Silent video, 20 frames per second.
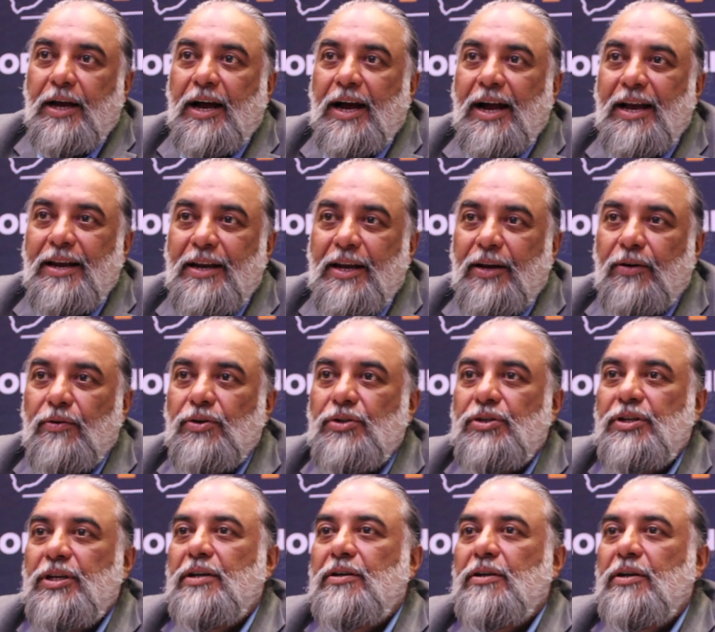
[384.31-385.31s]
I
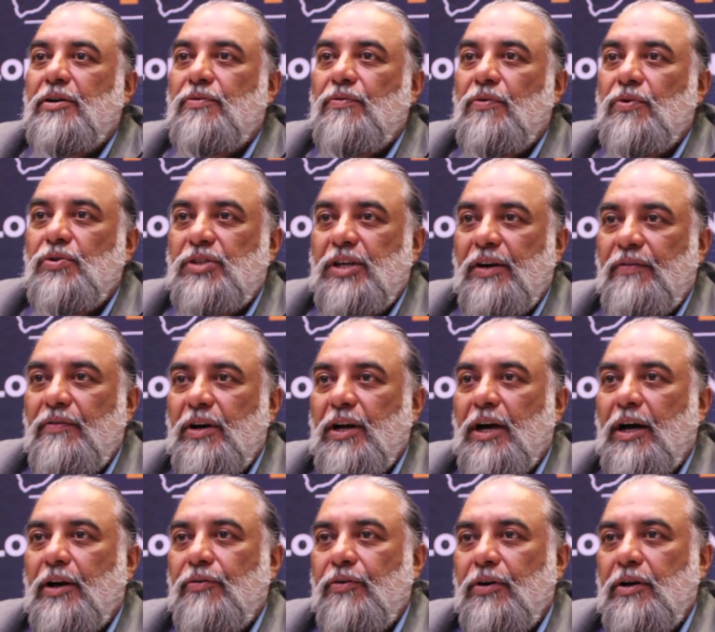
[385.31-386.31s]
negotiated through
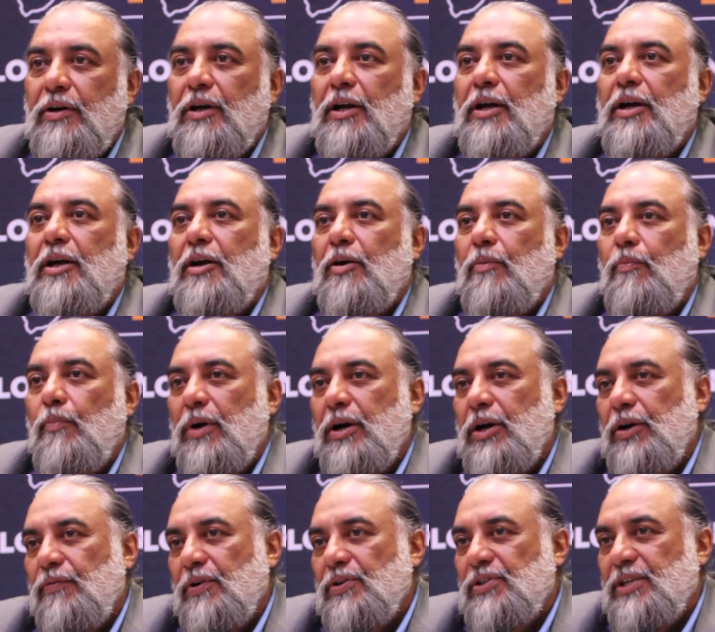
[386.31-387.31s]
700, but
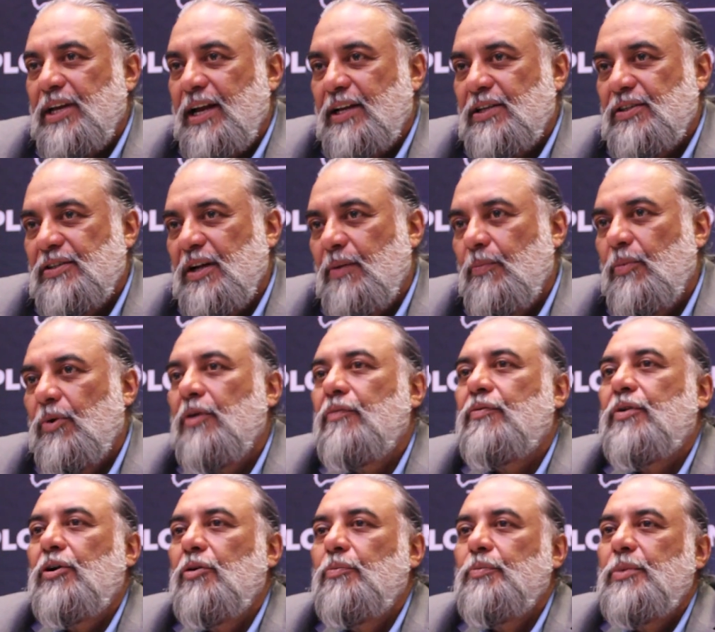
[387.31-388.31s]
it was X number
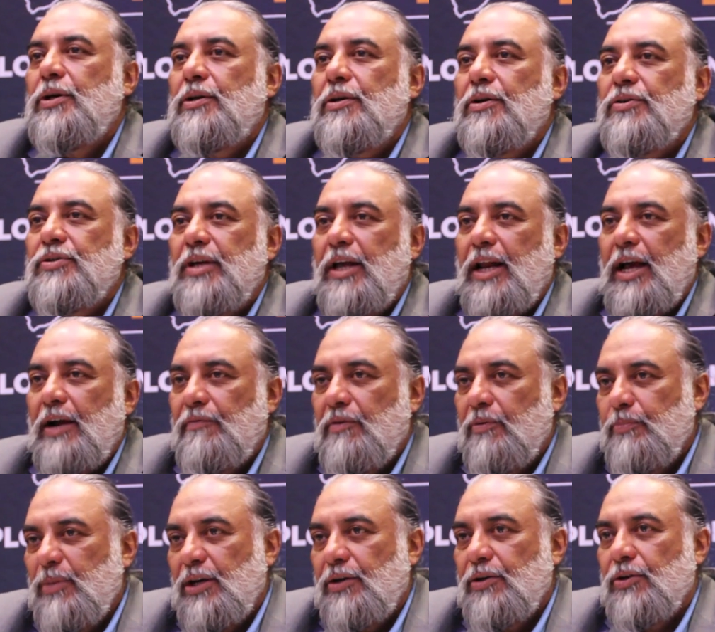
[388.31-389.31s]
of kilometers and our
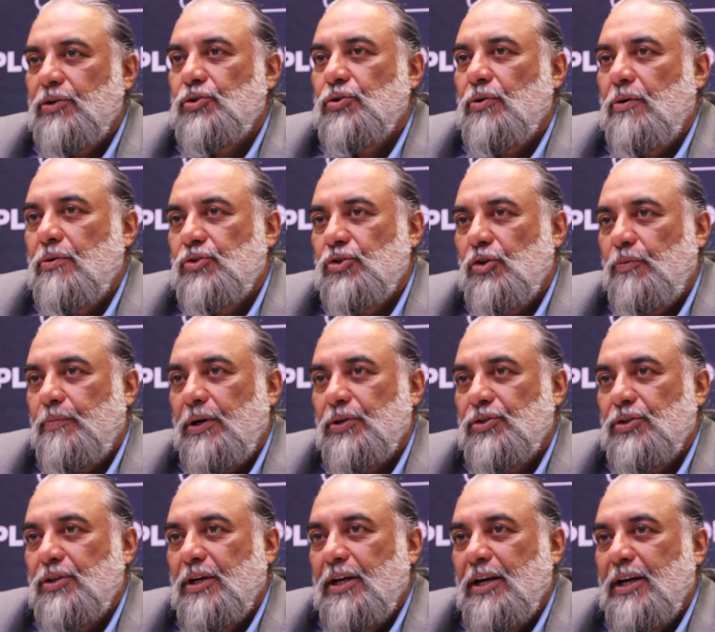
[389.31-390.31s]
meter showed so
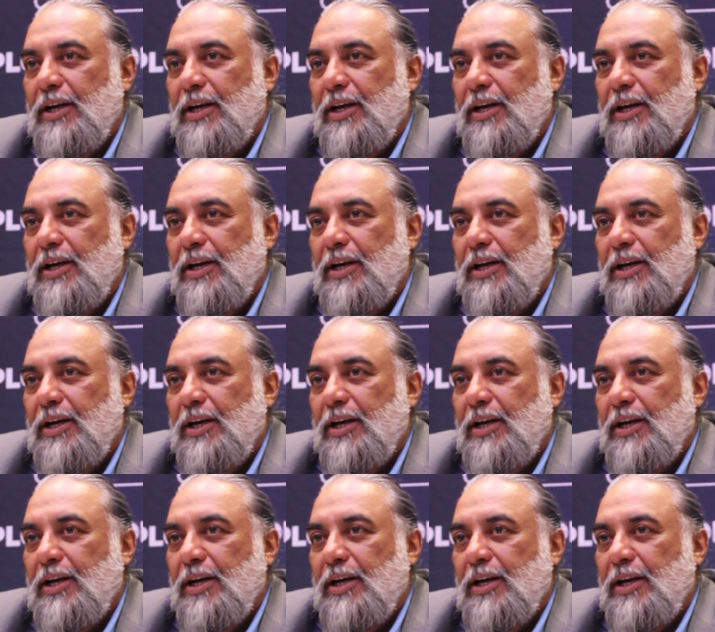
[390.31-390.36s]
much.